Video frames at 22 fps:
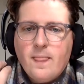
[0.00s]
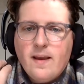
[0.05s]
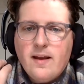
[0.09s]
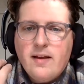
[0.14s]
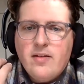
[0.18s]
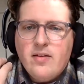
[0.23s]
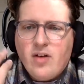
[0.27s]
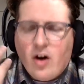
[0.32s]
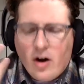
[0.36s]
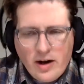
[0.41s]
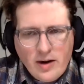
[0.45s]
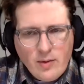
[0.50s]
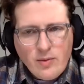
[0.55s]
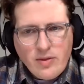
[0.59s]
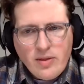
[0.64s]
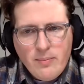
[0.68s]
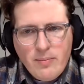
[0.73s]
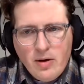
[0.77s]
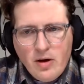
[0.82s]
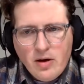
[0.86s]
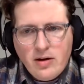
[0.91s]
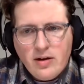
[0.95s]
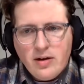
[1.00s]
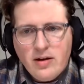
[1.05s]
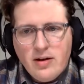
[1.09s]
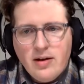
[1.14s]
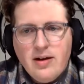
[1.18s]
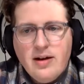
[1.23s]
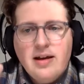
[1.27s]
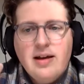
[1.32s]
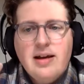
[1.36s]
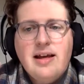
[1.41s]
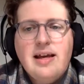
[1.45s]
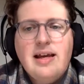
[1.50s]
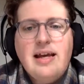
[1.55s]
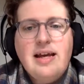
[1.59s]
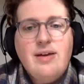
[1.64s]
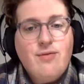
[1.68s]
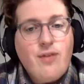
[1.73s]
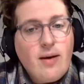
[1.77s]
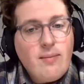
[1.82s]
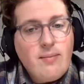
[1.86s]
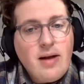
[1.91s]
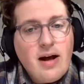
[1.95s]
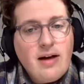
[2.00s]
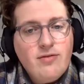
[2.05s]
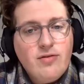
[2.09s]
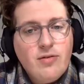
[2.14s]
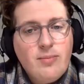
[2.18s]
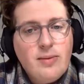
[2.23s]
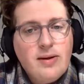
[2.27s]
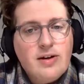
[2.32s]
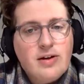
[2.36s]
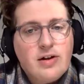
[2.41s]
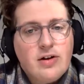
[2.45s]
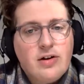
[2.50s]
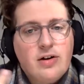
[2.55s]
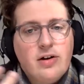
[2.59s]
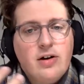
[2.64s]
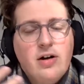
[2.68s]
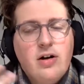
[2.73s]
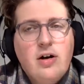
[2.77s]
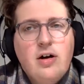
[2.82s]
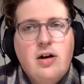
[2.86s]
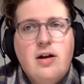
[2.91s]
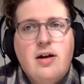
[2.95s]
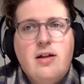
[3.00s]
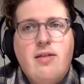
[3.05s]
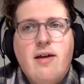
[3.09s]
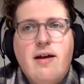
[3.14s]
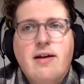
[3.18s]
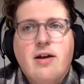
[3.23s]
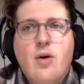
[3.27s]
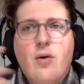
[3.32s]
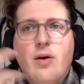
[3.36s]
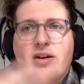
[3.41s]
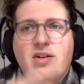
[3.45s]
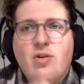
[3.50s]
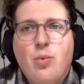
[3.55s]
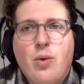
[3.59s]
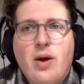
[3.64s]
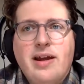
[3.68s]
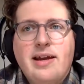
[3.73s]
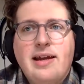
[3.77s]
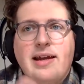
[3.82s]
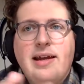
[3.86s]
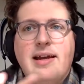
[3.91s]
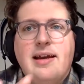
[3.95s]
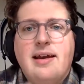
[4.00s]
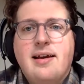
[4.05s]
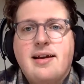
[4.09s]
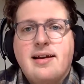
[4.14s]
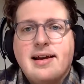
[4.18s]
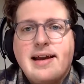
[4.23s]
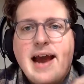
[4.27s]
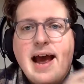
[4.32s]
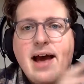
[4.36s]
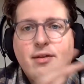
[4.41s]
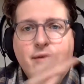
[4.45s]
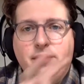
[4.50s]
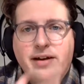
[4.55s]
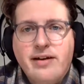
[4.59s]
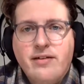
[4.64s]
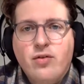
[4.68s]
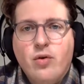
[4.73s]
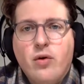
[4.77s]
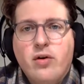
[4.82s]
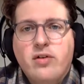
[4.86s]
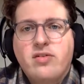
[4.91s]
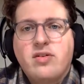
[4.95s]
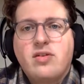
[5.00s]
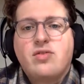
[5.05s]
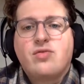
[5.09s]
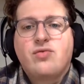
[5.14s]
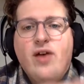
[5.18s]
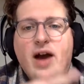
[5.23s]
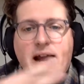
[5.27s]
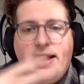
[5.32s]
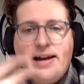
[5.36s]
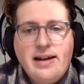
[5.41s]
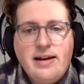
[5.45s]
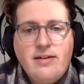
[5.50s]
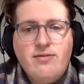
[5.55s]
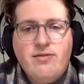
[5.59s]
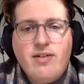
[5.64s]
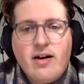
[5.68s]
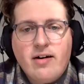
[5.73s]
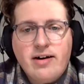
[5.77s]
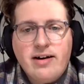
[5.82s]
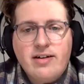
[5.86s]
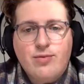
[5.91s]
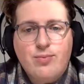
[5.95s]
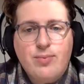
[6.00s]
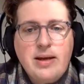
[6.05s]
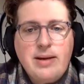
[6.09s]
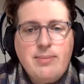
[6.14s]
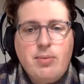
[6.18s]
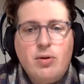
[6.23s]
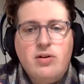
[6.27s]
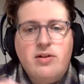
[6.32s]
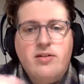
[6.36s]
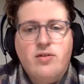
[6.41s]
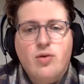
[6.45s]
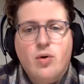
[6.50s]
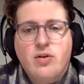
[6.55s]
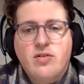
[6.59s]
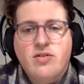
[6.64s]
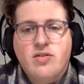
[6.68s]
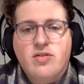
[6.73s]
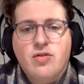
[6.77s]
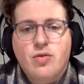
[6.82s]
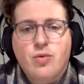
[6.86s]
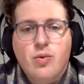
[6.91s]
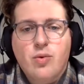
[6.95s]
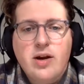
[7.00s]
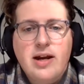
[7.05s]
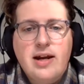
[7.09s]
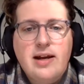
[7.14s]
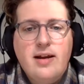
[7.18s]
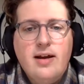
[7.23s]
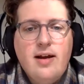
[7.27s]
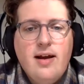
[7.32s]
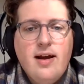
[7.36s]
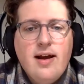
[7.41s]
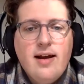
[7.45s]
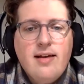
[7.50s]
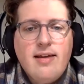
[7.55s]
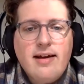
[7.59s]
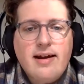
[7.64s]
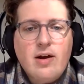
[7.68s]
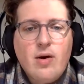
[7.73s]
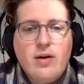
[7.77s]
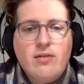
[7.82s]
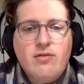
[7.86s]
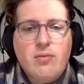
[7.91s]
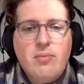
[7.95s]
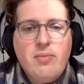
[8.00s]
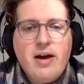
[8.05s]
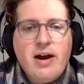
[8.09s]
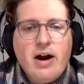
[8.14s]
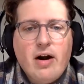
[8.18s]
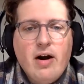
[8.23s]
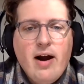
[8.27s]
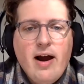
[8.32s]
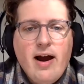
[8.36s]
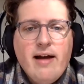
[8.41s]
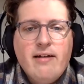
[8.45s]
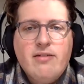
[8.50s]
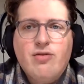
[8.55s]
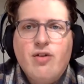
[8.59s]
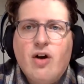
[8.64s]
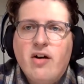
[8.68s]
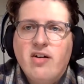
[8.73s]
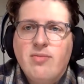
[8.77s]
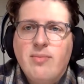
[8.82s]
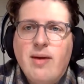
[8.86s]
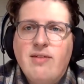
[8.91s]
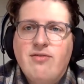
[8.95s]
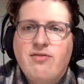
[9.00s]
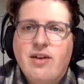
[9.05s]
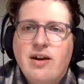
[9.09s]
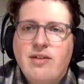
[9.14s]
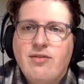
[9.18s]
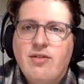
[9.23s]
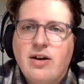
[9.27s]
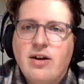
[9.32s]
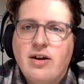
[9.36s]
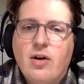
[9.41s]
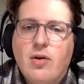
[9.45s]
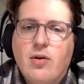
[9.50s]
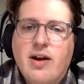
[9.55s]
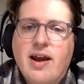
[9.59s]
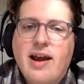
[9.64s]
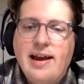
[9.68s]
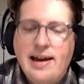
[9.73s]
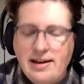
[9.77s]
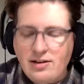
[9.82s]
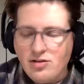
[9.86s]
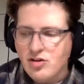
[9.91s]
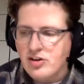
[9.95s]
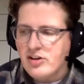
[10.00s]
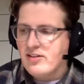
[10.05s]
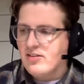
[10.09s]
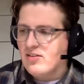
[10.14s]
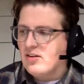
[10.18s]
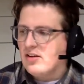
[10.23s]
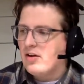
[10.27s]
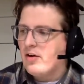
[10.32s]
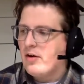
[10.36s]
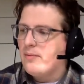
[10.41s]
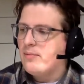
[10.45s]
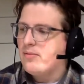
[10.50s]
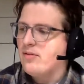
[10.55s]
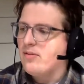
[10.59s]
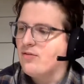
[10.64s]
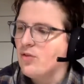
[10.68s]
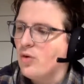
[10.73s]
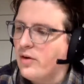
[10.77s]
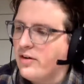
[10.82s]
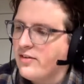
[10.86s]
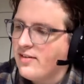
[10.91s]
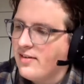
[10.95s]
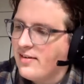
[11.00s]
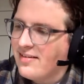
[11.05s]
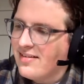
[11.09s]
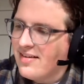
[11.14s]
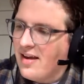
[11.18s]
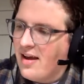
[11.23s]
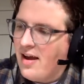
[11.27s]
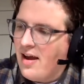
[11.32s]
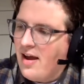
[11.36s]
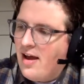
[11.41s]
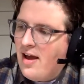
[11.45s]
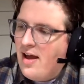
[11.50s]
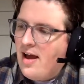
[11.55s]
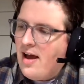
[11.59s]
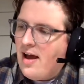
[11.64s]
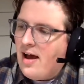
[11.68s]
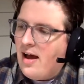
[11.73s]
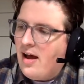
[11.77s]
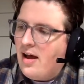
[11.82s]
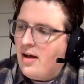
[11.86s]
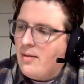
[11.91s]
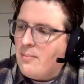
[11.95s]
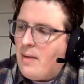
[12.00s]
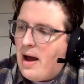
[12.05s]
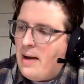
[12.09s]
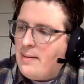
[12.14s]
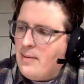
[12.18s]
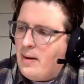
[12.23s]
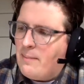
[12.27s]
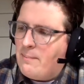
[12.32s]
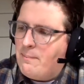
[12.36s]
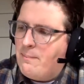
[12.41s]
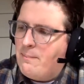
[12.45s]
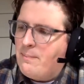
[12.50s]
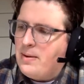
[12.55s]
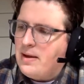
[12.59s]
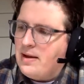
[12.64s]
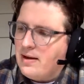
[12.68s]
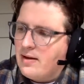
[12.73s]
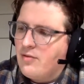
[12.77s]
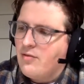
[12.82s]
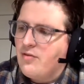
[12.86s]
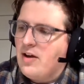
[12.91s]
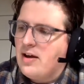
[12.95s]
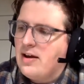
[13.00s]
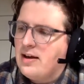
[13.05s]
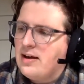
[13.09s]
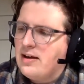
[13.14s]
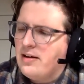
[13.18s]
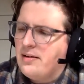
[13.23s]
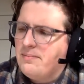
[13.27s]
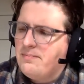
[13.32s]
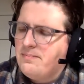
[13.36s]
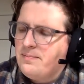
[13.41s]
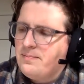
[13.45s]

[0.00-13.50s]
starting with a book. If I'm not familiar, then going to Wiki, gathering sources, finding various people and sources to read, then going from there. As far as my favorite locations in terms of sources, I'm a big fan